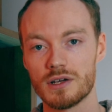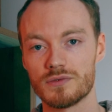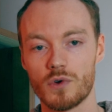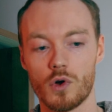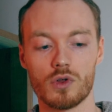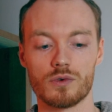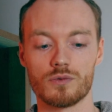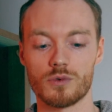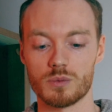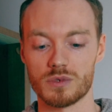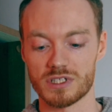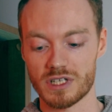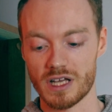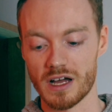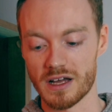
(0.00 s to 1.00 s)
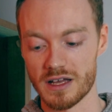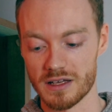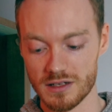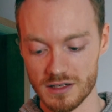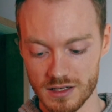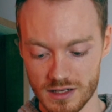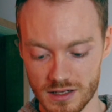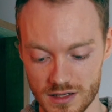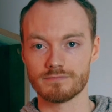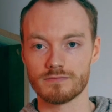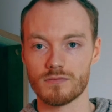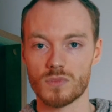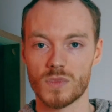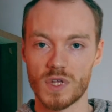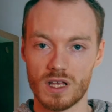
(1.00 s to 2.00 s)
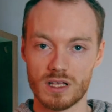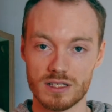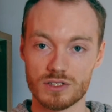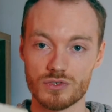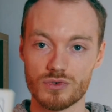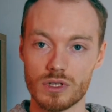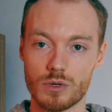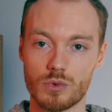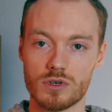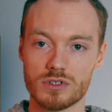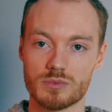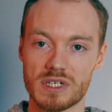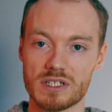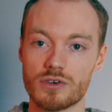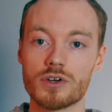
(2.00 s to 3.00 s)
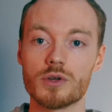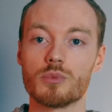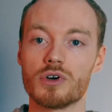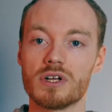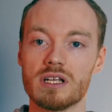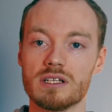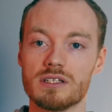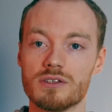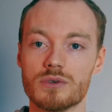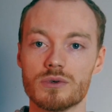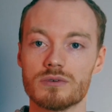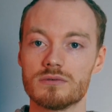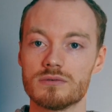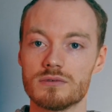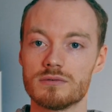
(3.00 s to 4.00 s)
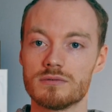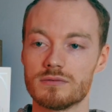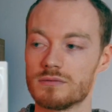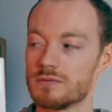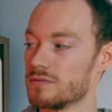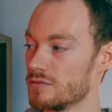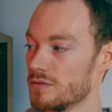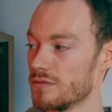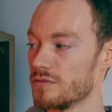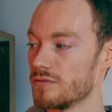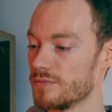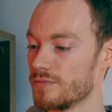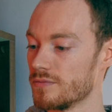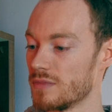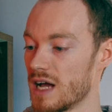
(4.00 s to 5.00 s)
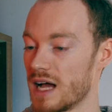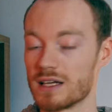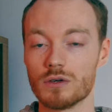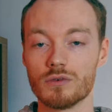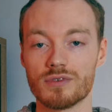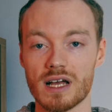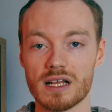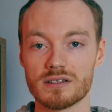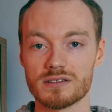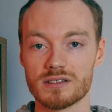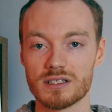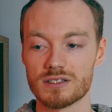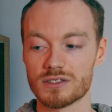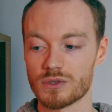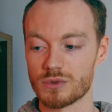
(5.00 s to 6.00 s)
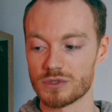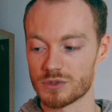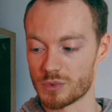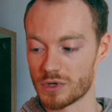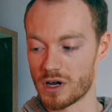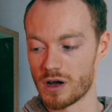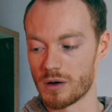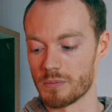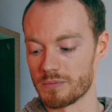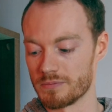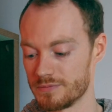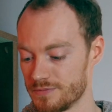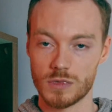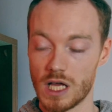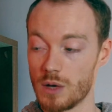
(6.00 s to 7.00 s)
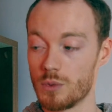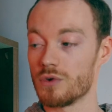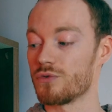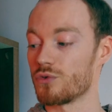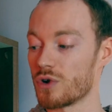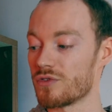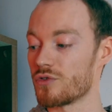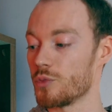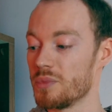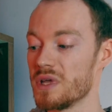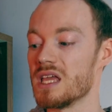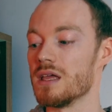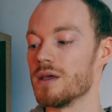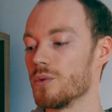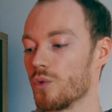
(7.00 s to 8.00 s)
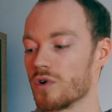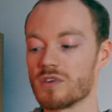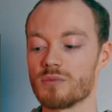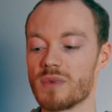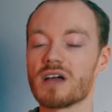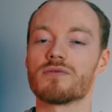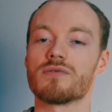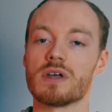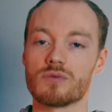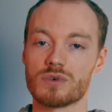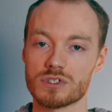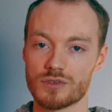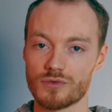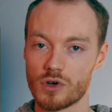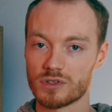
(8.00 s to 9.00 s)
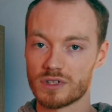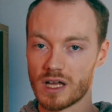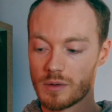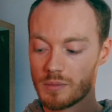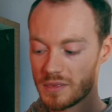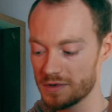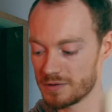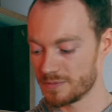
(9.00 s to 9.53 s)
falling from the sky. And this really was my turning point into adult fantasy. So it's become, it will forever be one of my favorites of all time.